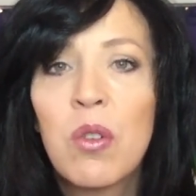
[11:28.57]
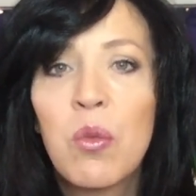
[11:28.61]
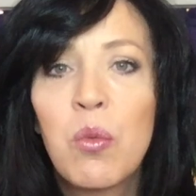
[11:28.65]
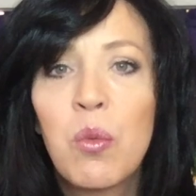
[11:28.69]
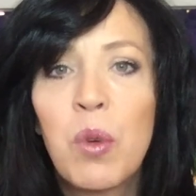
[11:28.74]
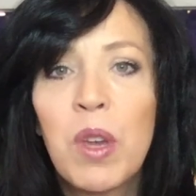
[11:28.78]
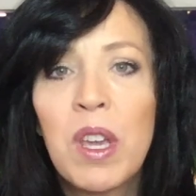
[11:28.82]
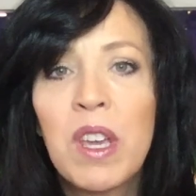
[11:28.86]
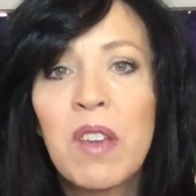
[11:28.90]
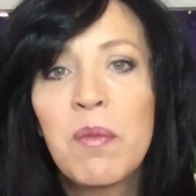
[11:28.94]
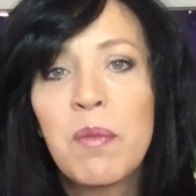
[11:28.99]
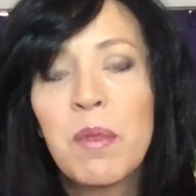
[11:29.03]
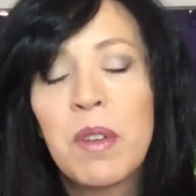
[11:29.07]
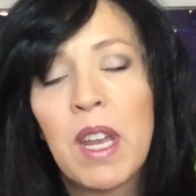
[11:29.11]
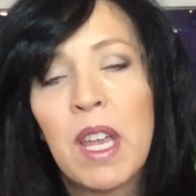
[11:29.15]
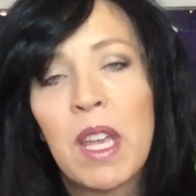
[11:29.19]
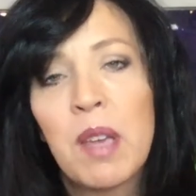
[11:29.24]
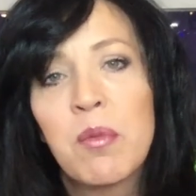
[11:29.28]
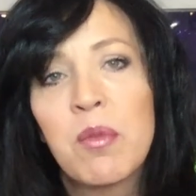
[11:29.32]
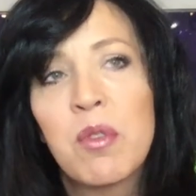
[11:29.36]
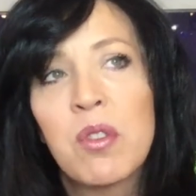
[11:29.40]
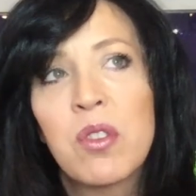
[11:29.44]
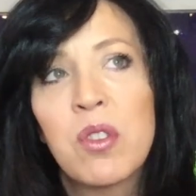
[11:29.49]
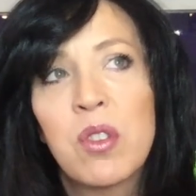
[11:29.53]
we've been
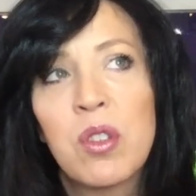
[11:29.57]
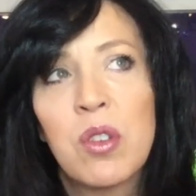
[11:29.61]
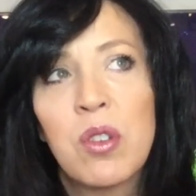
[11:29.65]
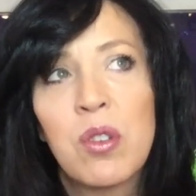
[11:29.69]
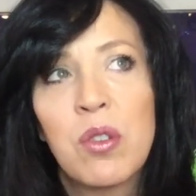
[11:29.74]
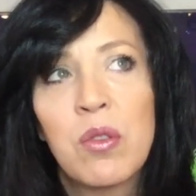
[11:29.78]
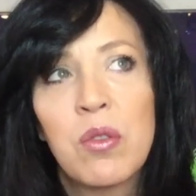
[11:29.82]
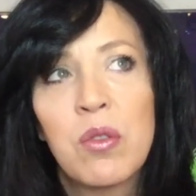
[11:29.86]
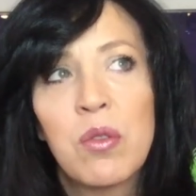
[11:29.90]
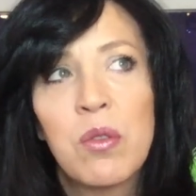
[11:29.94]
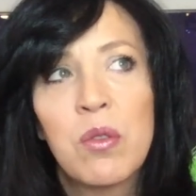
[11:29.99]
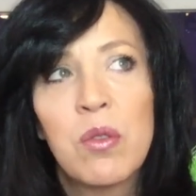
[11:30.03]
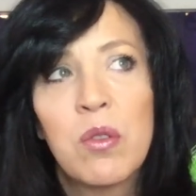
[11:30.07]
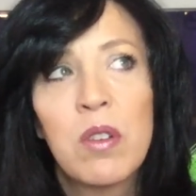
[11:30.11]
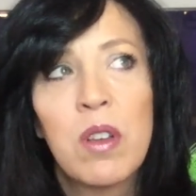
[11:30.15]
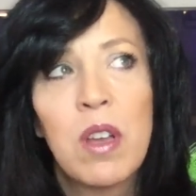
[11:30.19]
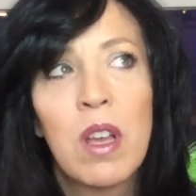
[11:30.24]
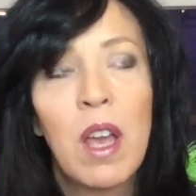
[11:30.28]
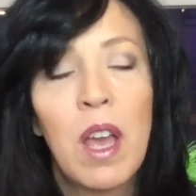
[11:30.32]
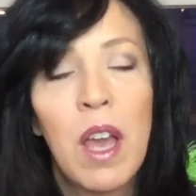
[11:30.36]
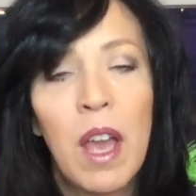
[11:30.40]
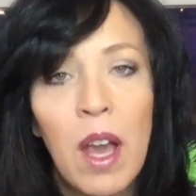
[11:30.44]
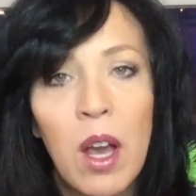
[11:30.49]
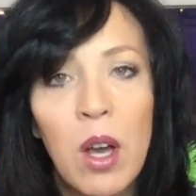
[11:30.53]
able to
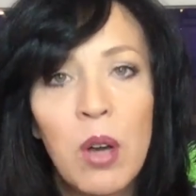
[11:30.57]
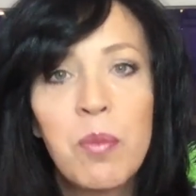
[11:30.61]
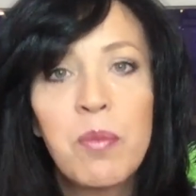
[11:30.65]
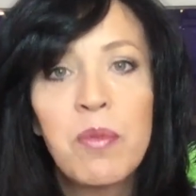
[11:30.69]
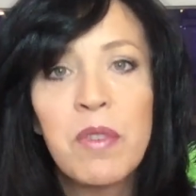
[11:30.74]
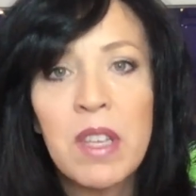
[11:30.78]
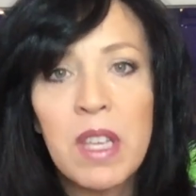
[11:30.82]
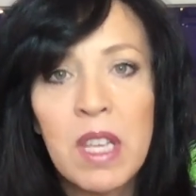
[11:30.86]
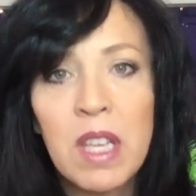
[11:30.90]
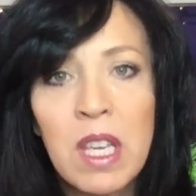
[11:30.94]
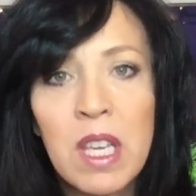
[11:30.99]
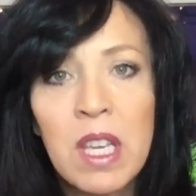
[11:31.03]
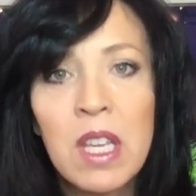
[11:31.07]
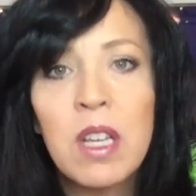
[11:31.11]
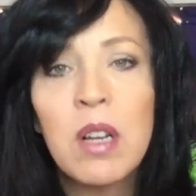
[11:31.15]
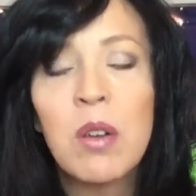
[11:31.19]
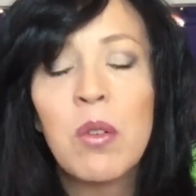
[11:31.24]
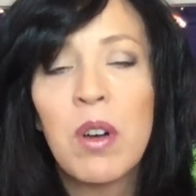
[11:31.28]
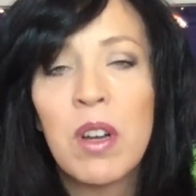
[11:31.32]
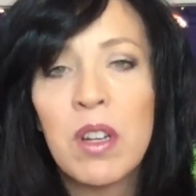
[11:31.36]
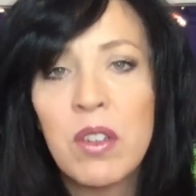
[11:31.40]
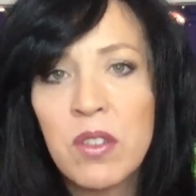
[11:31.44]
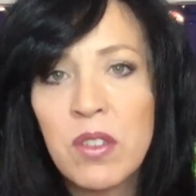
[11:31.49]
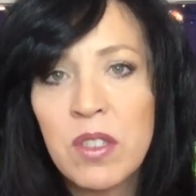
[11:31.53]
help the
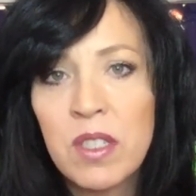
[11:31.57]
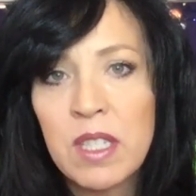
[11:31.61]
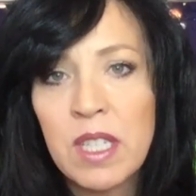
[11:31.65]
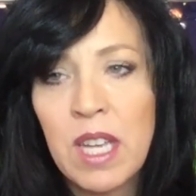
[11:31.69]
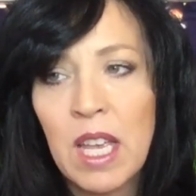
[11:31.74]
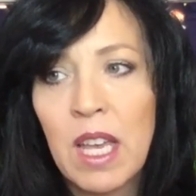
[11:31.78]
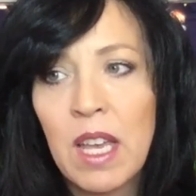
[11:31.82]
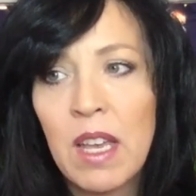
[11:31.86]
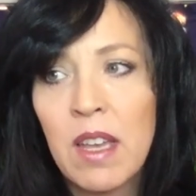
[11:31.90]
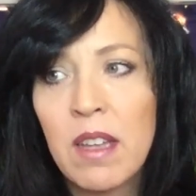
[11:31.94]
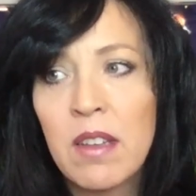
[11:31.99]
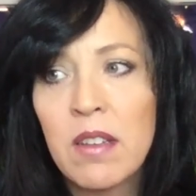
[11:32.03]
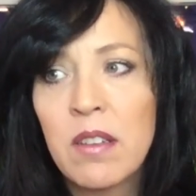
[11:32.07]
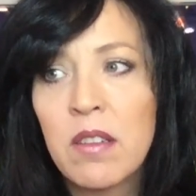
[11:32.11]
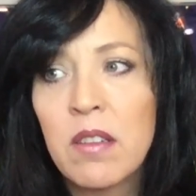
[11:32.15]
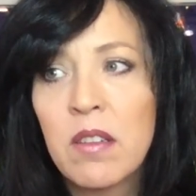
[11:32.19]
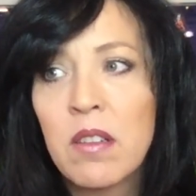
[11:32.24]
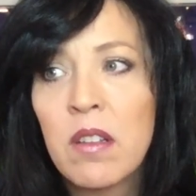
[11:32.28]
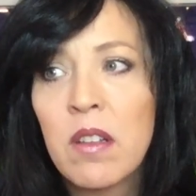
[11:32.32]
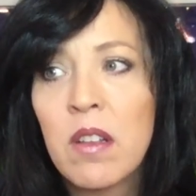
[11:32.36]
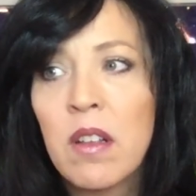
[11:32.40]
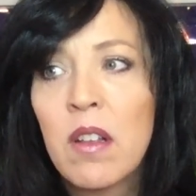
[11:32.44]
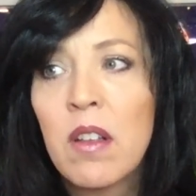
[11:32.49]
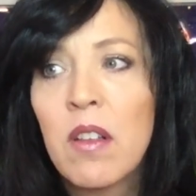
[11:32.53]
ego understand
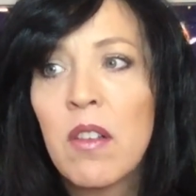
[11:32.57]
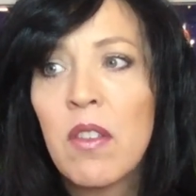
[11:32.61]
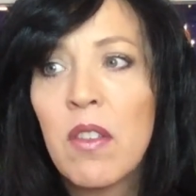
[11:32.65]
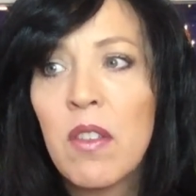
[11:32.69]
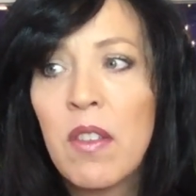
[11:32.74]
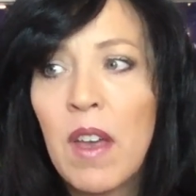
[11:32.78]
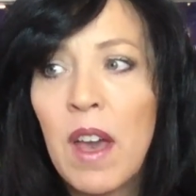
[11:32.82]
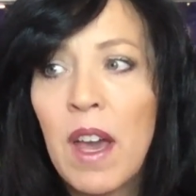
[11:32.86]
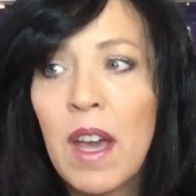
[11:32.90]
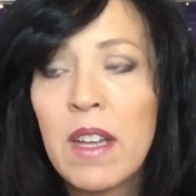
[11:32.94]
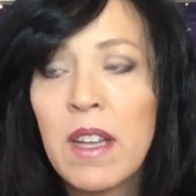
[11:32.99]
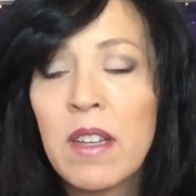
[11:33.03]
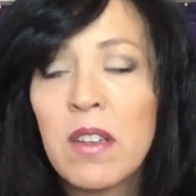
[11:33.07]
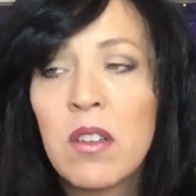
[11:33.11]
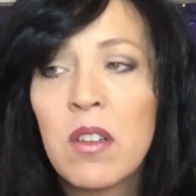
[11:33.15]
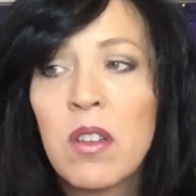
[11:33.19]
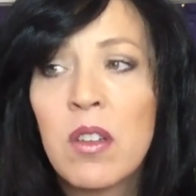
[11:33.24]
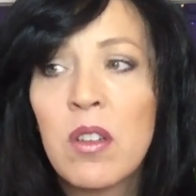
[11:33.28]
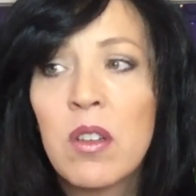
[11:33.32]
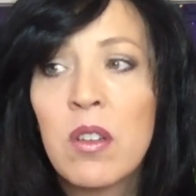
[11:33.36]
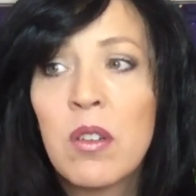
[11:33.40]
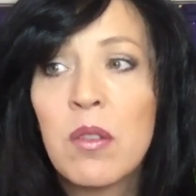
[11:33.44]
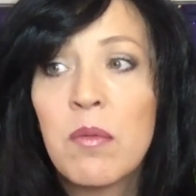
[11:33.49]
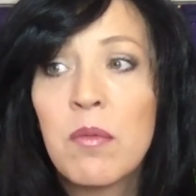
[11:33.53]
that
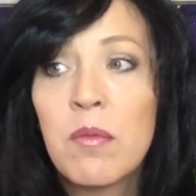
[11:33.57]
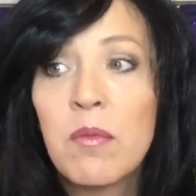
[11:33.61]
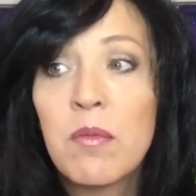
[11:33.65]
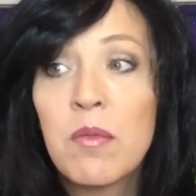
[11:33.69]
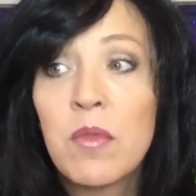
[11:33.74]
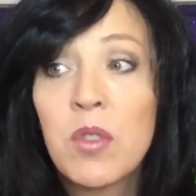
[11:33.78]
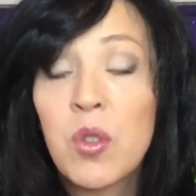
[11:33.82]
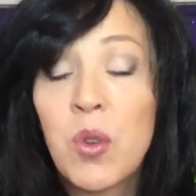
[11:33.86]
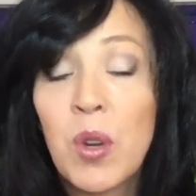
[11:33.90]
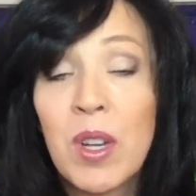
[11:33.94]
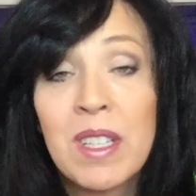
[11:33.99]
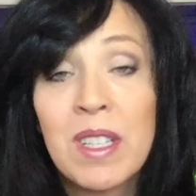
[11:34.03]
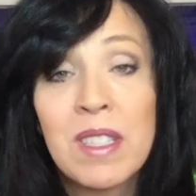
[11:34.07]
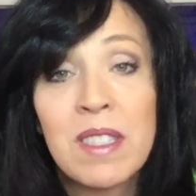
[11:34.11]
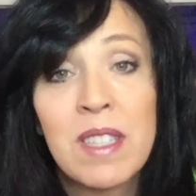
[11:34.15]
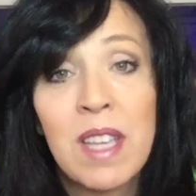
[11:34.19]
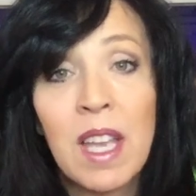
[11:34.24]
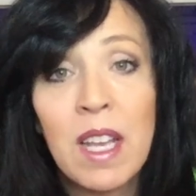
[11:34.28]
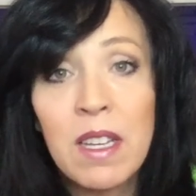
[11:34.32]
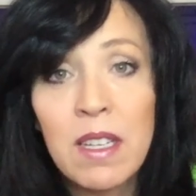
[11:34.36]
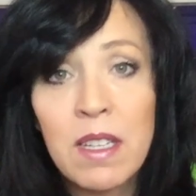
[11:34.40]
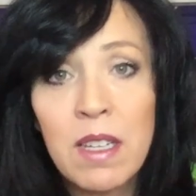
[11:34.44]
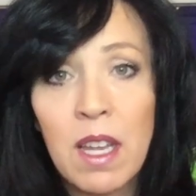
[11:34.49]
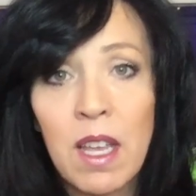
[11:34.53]

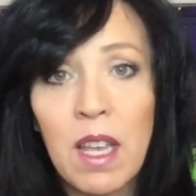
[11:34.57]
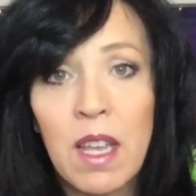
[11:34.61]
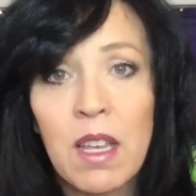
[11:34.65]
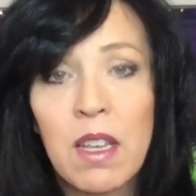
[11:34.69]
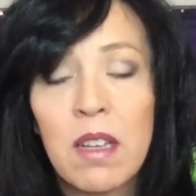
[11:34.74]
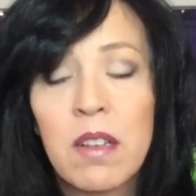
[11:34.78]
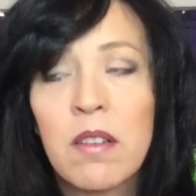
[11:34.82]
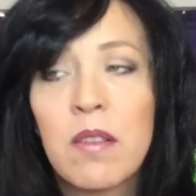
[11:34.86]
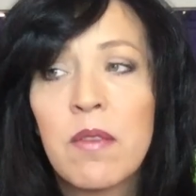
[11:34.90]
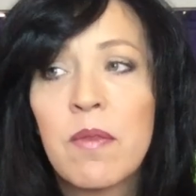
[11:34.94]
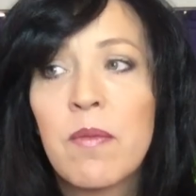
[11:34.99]
transcending